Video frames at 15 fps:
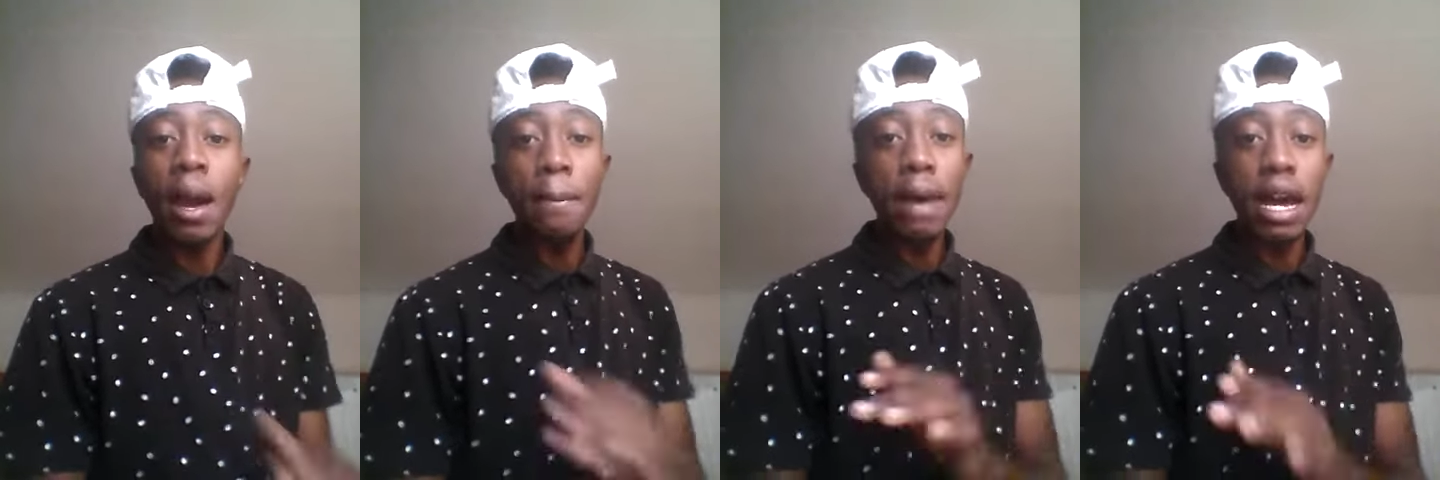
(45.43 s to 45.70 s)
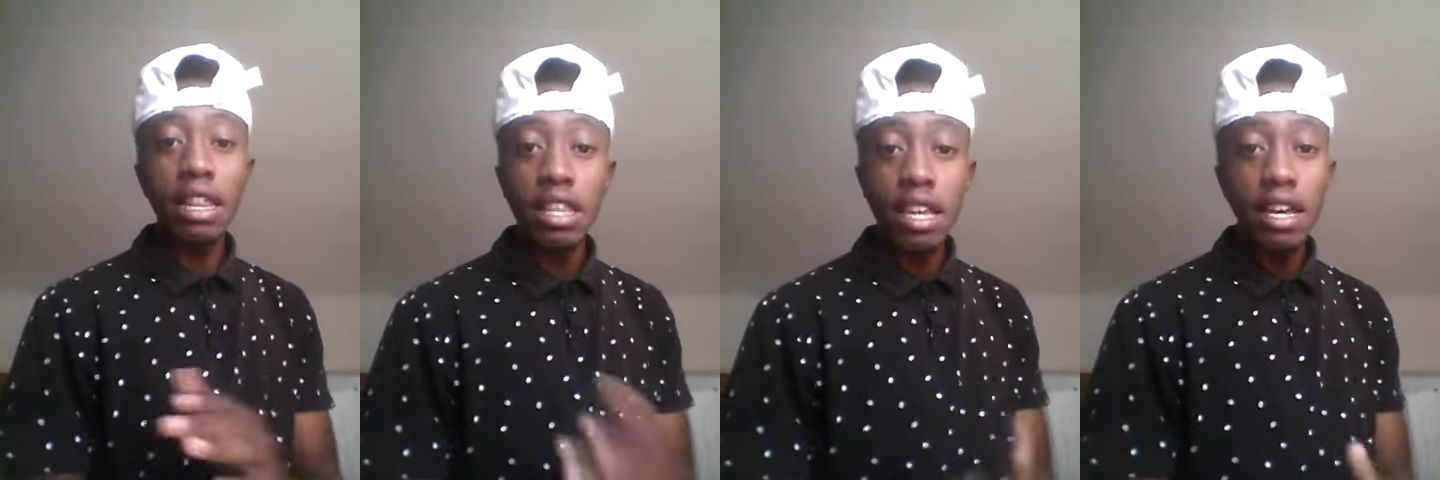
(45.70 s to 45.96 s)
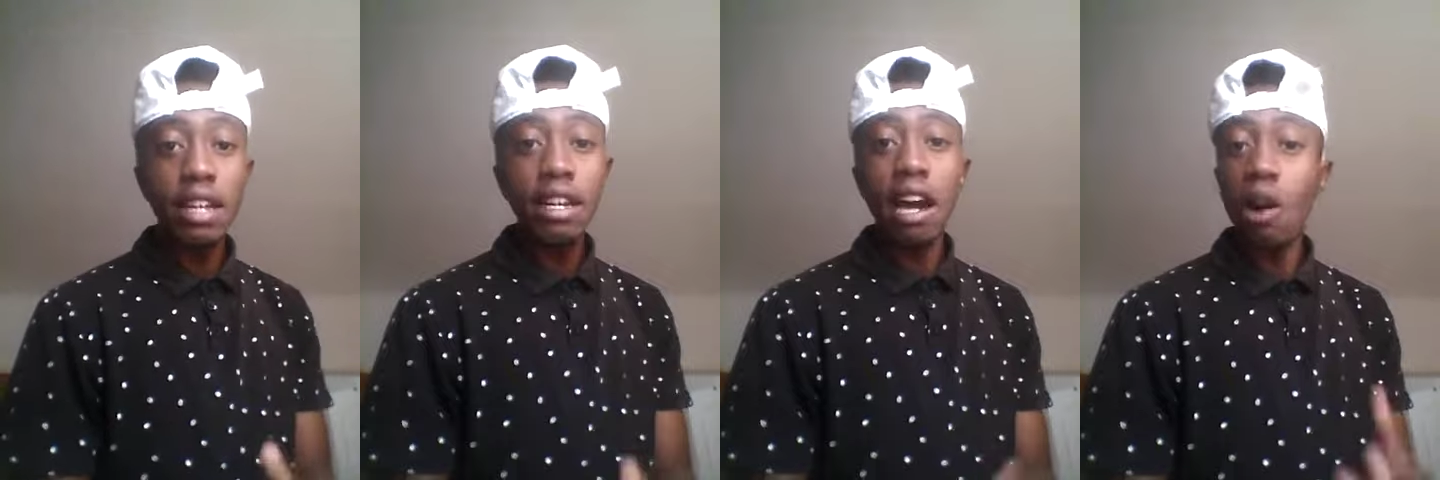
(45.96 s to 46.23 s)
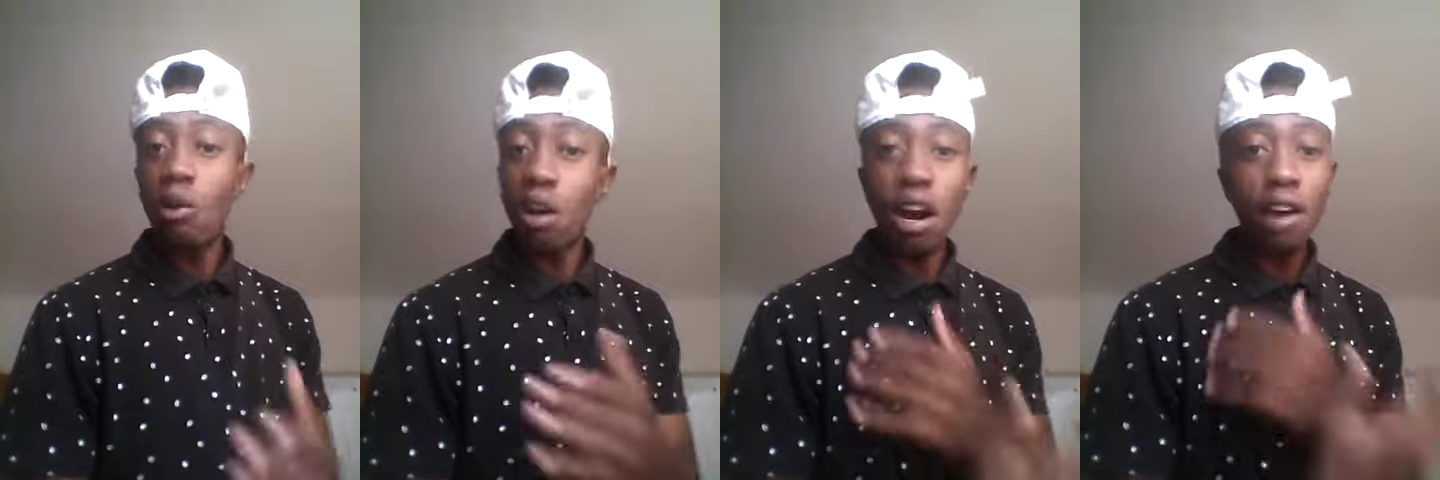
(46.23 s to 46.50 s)
But then,
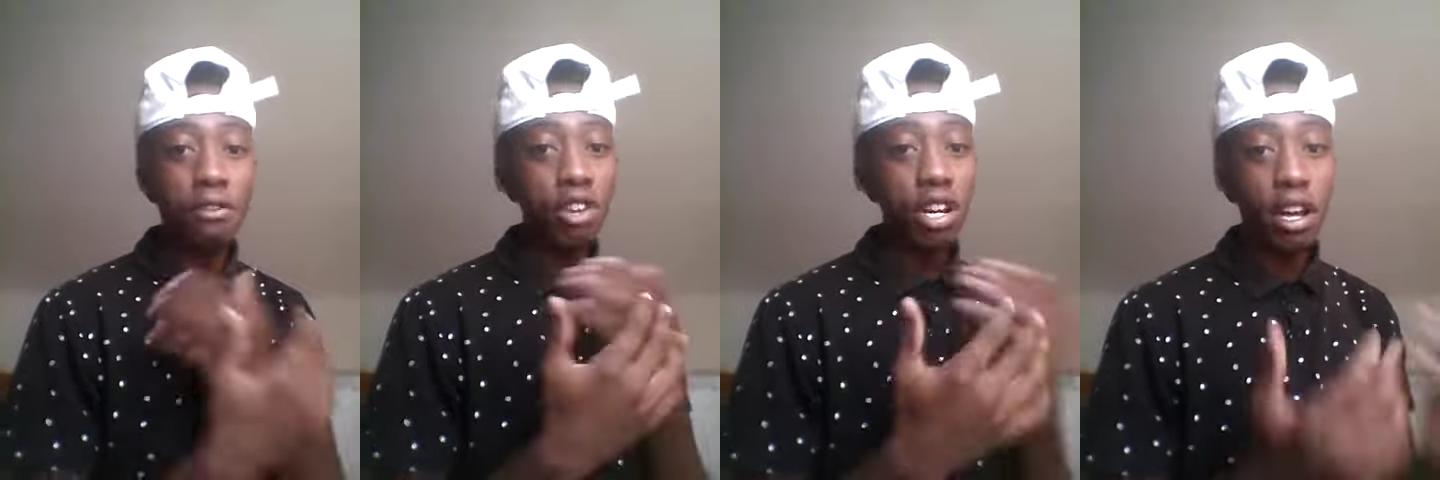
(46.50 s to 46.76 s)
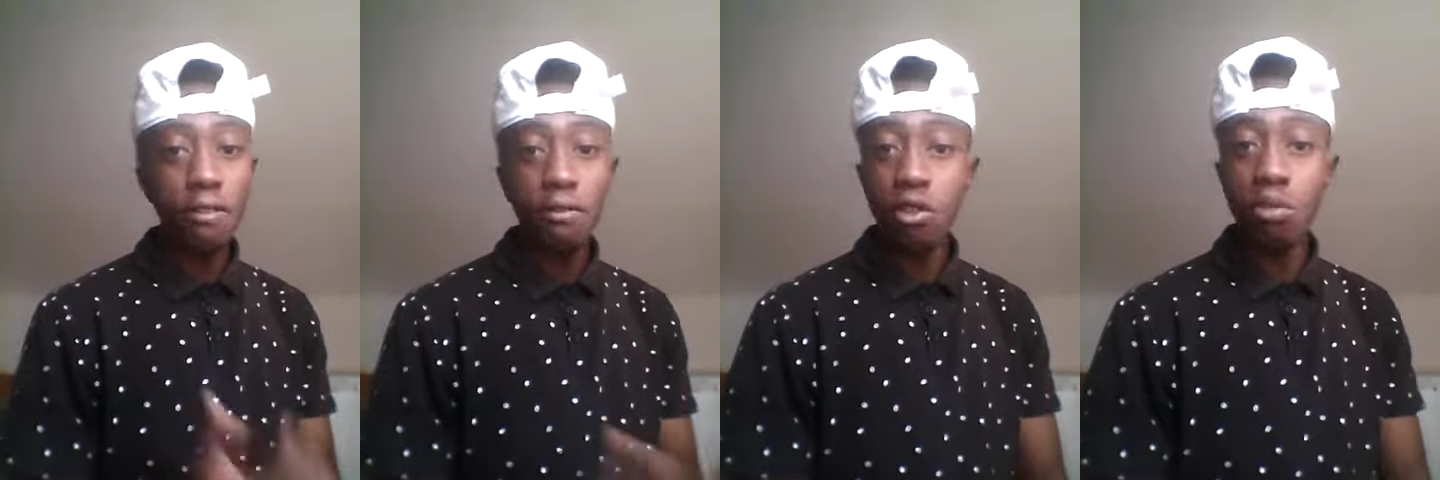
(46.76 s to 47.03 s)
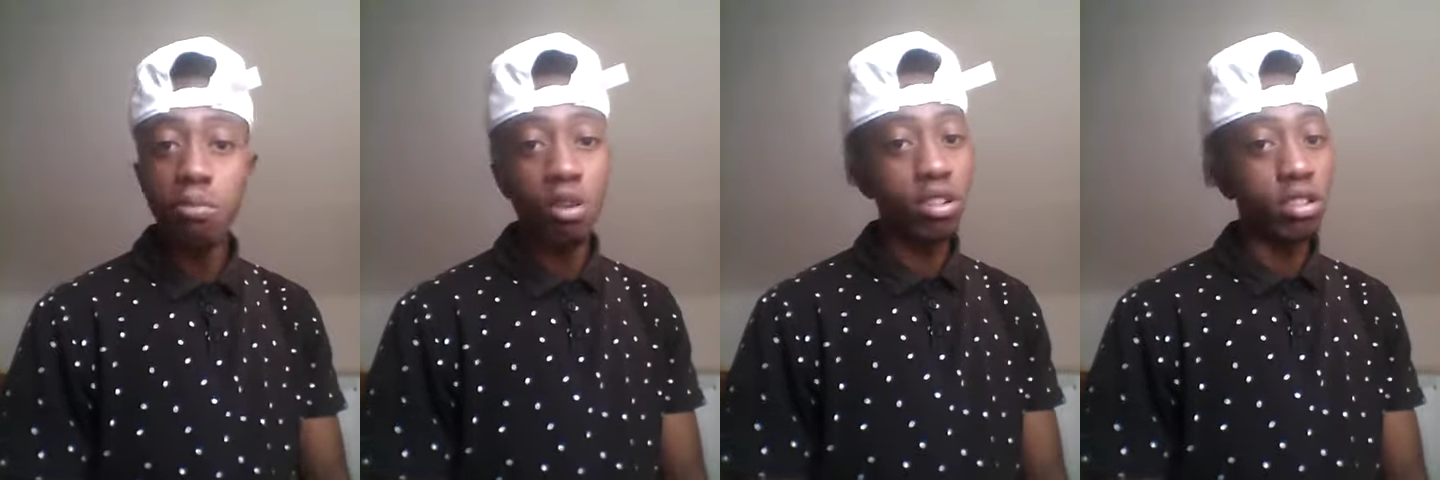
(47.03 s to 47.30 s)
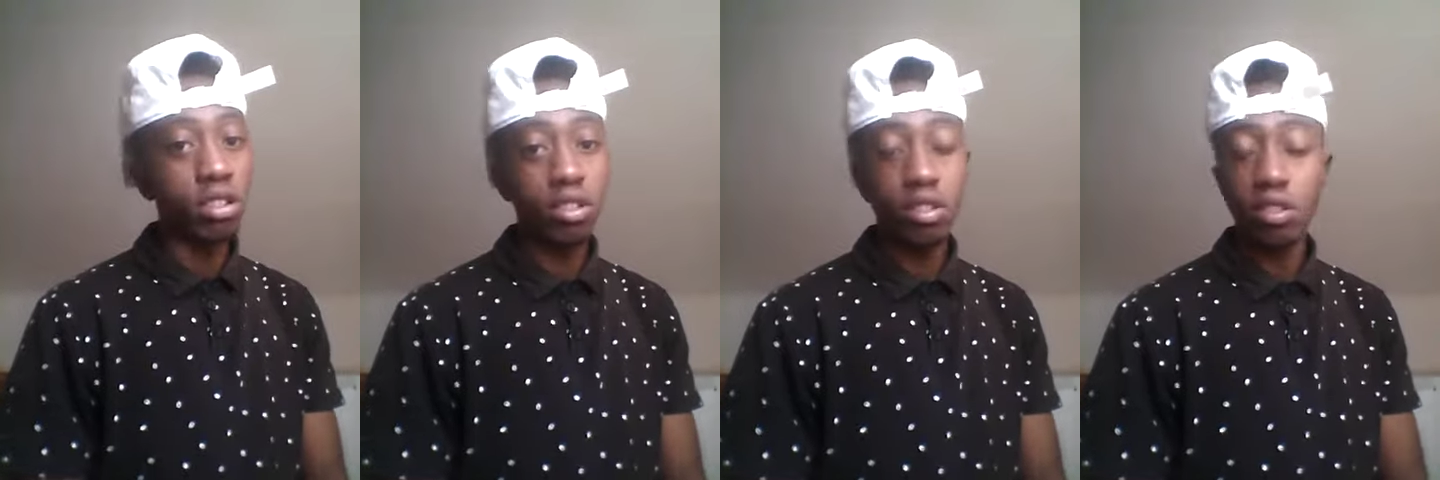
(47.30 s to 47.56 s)
our African
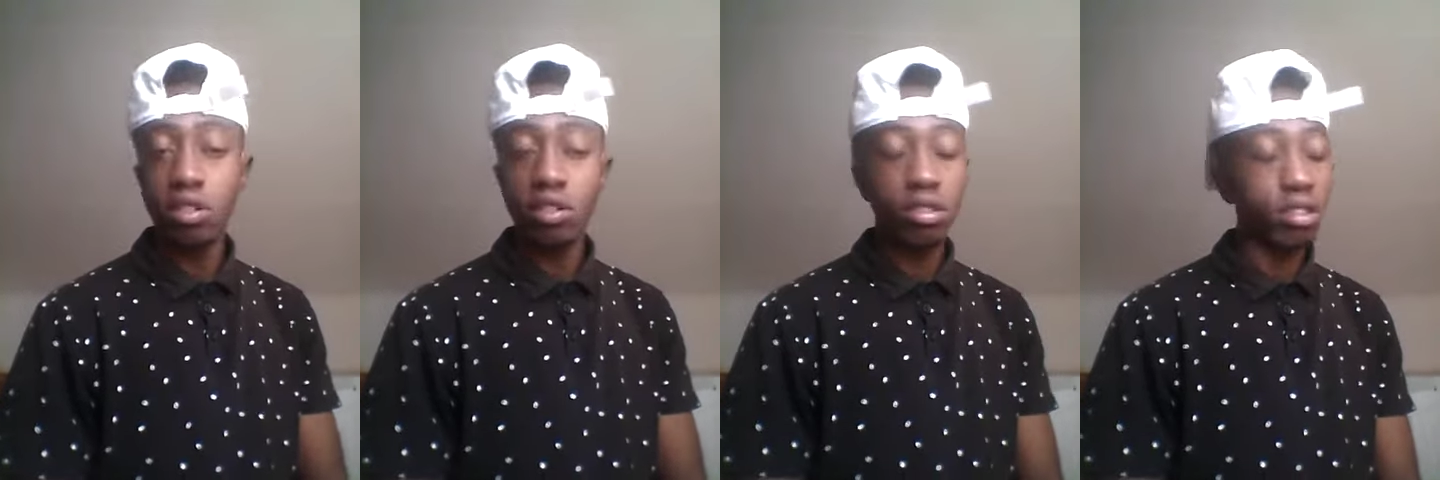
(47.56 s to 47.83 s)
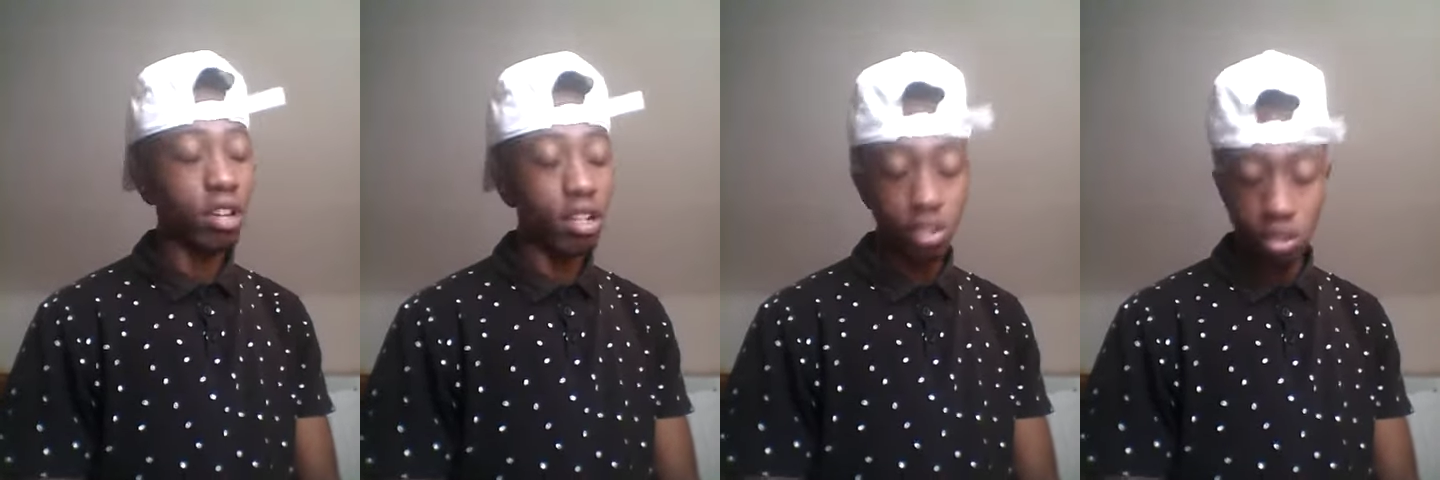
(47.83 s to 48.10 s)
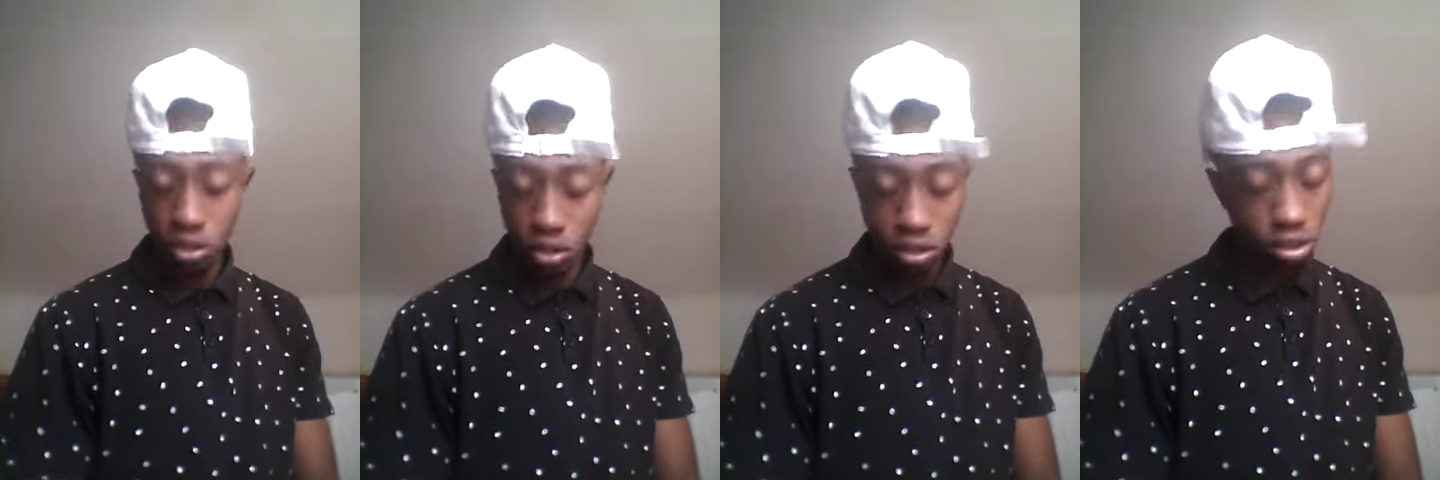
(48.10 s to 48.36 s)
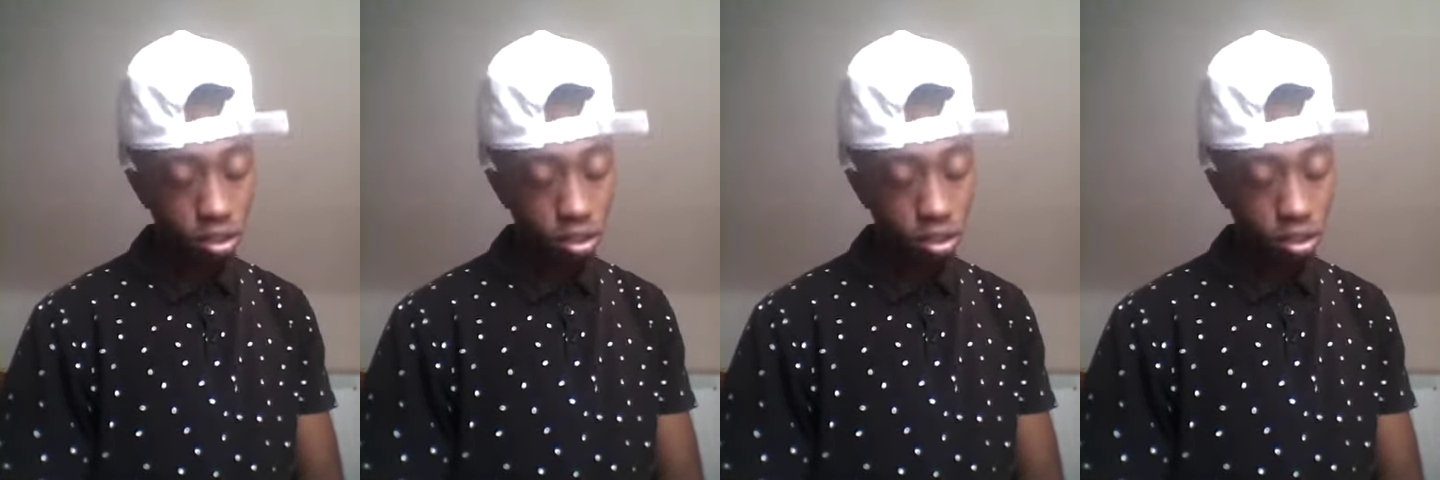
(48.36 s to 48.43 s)
footballers. Yes.